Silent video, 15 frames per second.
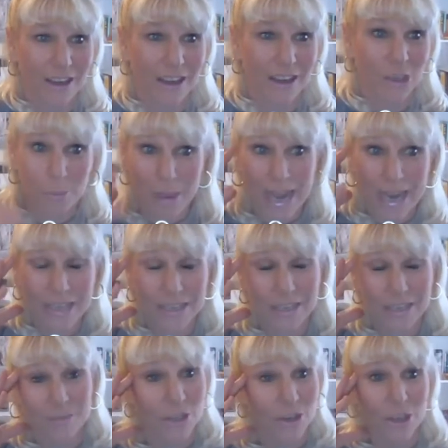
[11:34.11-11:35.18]
Your mind,
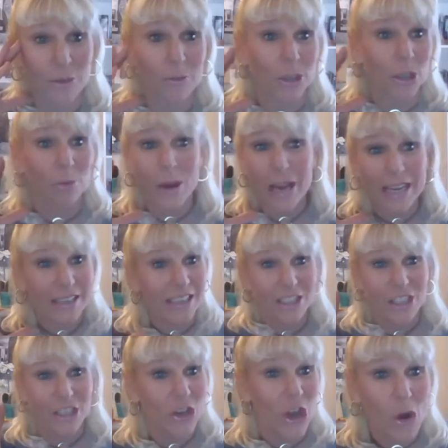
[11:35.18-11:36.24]
I'm sorry, your brain
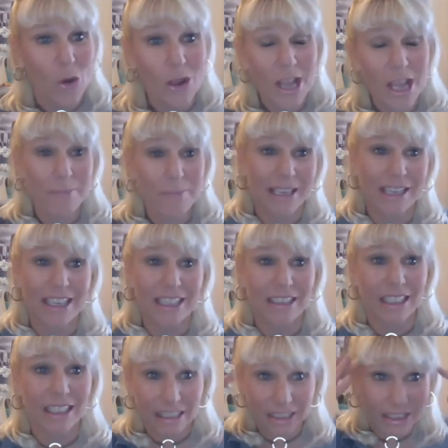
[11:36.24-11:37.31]
doesn't know, because
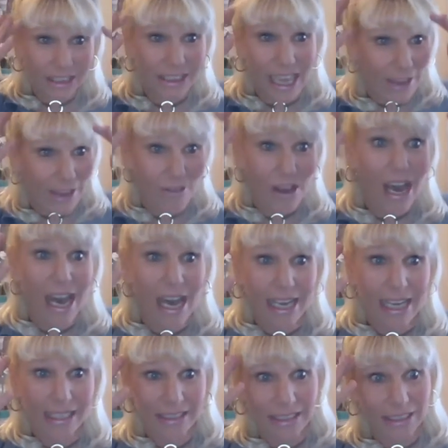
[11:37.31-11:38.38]
it doesn't have
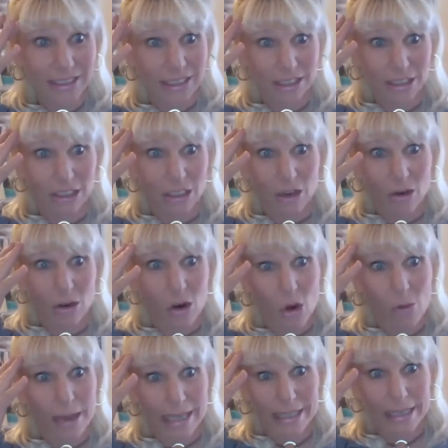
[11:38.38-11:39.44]
eyes. It doesn't go, oh
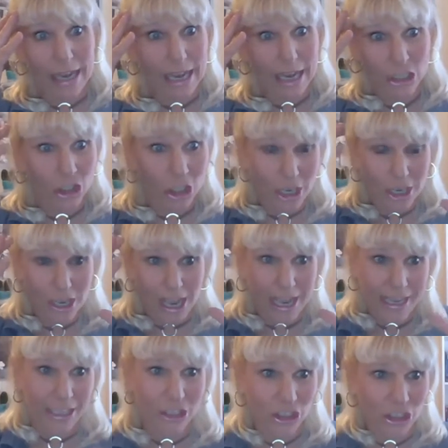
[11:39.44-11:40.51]
my gosh, I
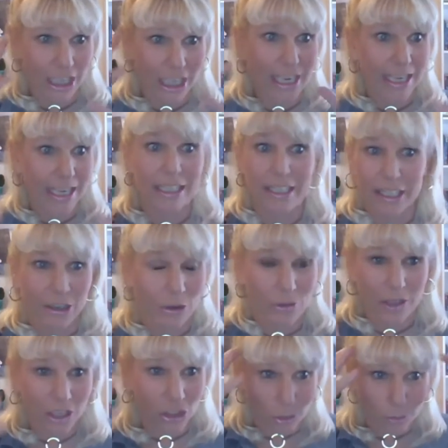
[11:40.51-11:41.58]
can see, I can hear
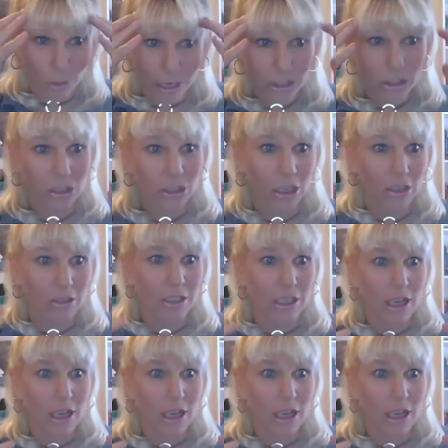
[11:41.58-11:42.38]
things. Your brain just goes,